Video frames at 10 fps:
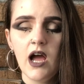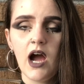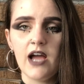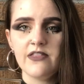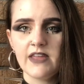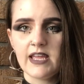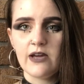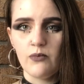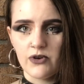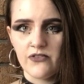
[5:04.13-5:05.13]
I think
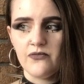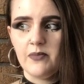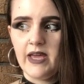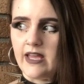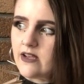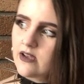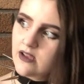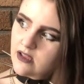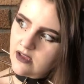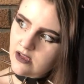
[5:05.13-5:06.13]
it would have been
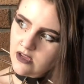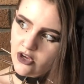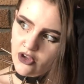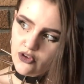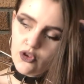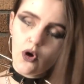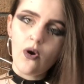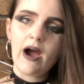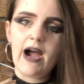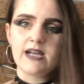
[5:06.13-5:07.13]
not
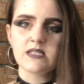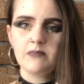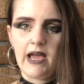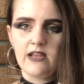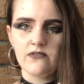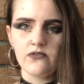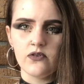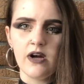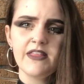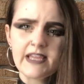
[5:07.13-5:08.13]
as painful.
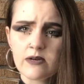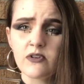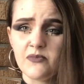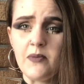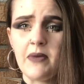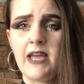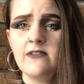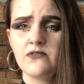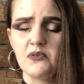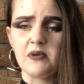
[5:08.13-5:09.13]
I think it would have been
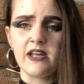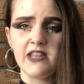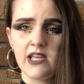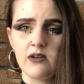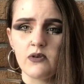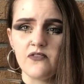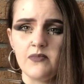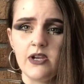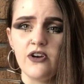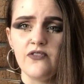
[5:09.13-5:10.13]
painful, but I think it would have
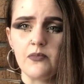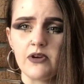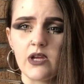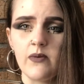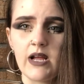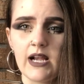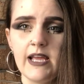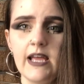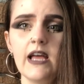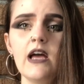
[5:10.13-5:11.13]
been over pretty quickly.